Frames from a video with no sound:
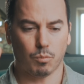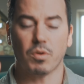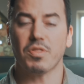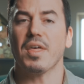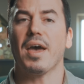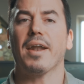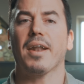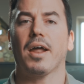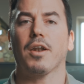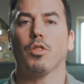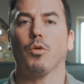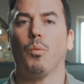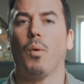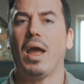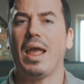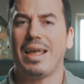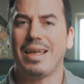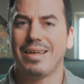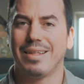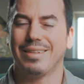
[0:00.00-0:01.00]
With that out of the
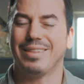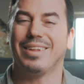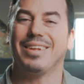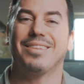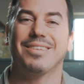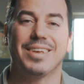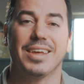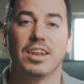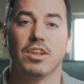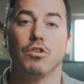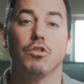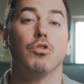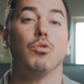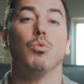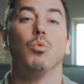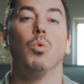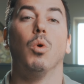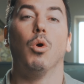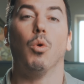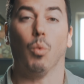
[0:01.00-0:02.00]
way, let's get
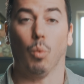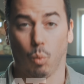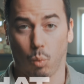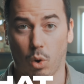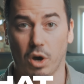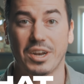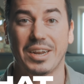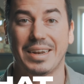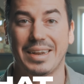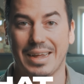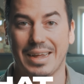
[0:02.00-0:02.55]
into what it